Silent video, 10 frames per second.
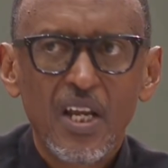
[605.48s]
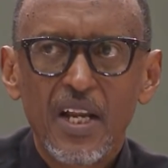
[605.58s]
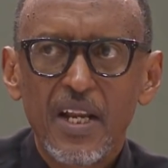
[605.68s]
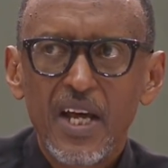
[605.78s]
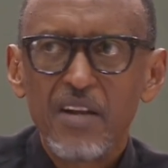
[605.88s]

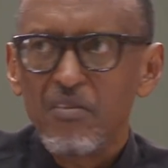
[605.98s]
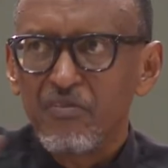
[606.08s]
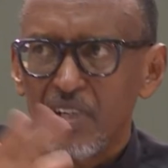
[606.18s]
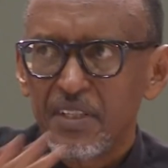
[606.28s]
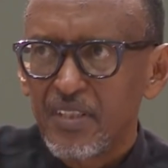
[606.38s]
None
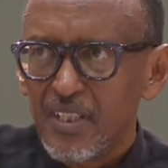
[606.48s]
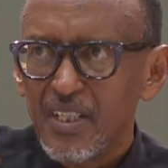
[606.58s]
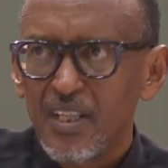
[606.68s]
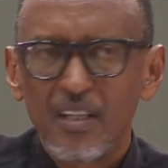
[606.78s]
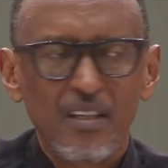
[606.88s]
of us
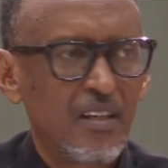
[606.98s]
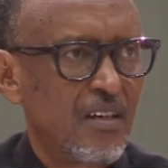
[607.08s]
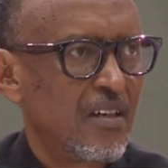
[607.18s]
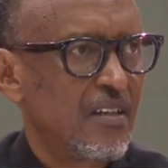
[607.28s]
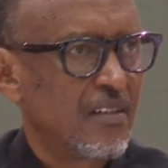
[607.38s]
here
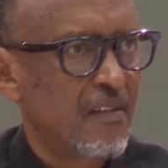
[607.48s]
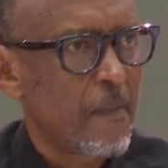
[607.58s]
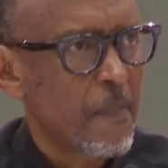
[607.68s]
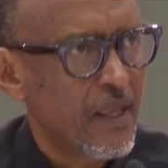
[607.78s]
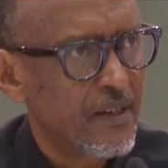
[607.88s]

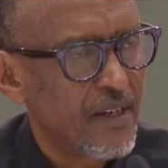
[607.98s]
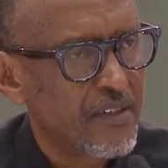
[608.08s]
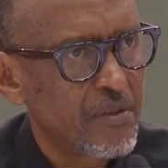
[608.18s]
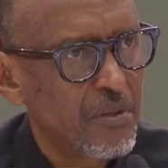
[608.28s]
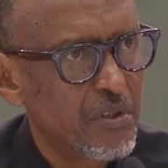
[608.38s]

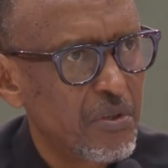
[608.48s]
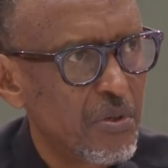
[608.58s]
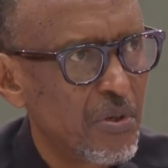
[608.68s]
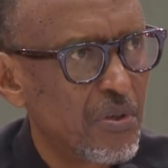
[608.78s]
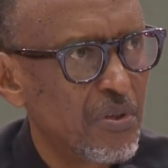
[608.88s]
does not
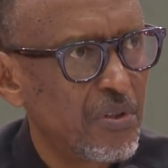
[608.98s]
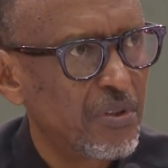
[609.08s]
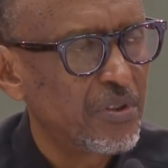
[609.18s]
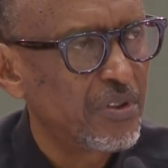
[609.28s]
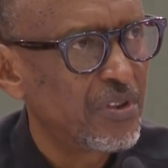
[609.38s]
know
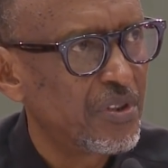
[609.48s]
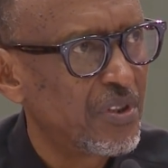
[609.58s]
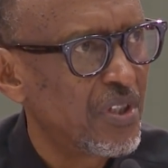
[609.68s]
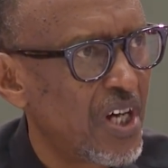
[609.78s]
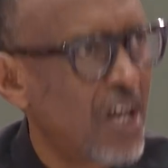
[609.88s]

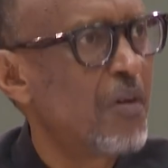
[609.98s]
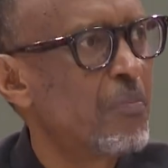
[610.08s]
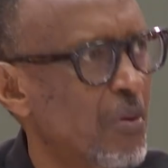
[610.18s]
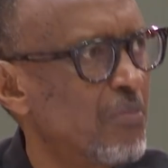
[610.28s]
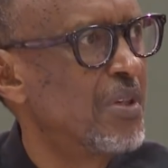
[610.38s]
our
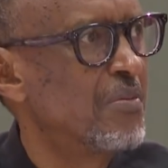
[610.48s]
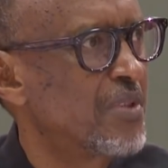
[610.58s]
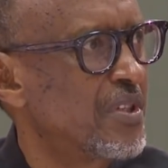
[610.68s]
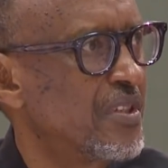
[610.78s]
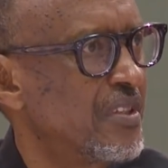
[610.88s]

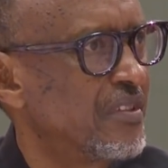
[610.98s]
problems.